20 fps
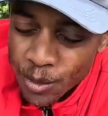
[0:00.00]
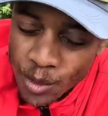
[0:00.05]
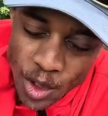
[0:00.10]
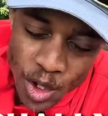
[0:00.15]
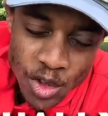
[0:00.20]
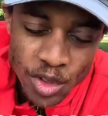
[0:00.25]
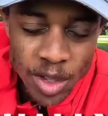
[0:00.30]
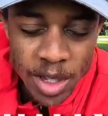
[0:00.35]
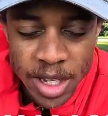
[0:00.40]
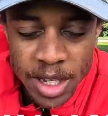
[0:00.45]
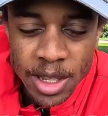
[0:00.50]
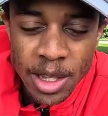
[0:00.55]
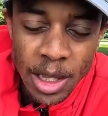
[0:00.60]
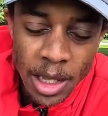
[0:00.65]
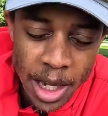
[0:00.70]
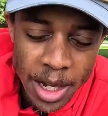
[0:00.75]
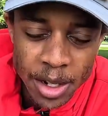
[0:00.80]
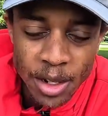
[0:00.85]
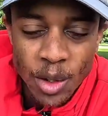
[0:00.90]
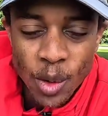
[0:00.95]
Usually the
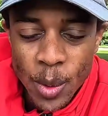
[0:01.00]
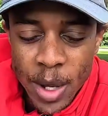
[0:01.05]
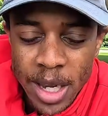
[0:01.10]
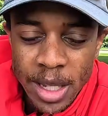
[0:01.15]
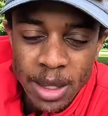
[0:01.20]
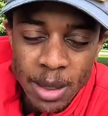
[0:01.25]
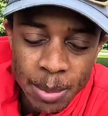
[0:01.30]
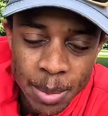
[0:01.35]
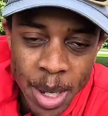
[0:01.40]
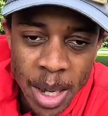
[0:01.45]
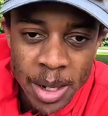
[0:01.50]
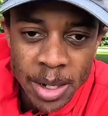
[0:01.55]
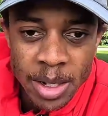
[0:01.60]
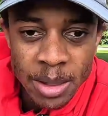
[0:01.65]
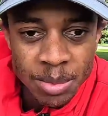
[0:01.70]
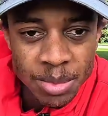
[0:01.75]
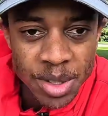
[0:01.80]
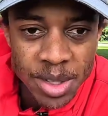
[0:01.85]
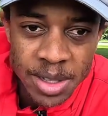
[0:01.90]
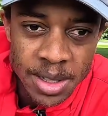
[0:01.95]
lighter the weight, the better.
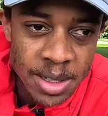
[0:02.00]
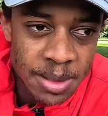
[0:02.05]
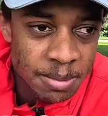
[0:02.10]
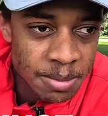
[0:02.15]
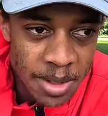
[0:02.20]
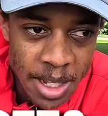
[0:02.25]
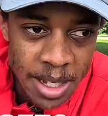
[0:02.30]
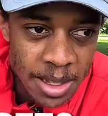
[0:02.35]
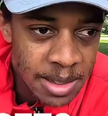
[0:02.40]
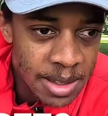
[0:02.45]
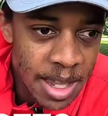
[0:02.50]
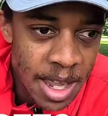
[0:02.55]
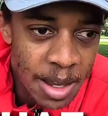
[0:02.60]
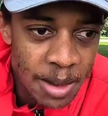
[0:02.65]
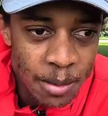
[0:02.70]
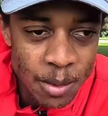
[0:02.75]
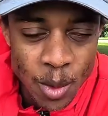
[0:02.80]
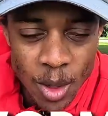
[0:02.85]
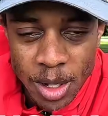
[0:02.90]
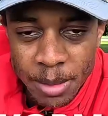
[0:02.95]
Just gets
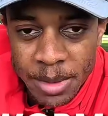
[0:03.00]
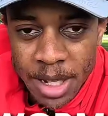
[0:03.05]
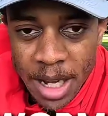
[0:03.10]
that worm